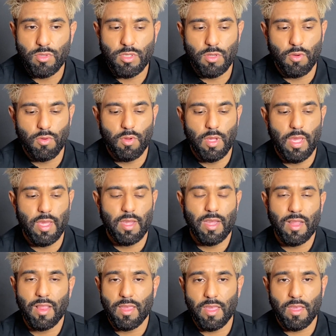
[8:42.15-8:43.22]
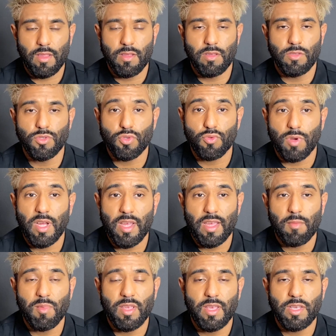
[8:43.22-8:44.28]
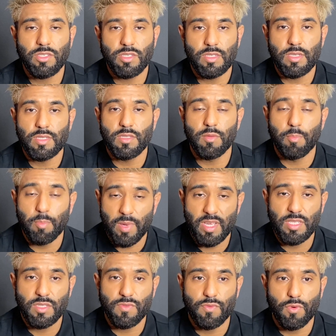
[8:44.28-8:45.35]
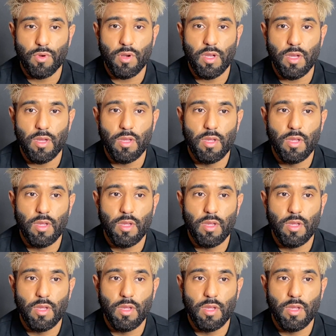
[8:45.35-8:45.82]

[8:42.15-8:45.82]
So a clean, dry application is the best for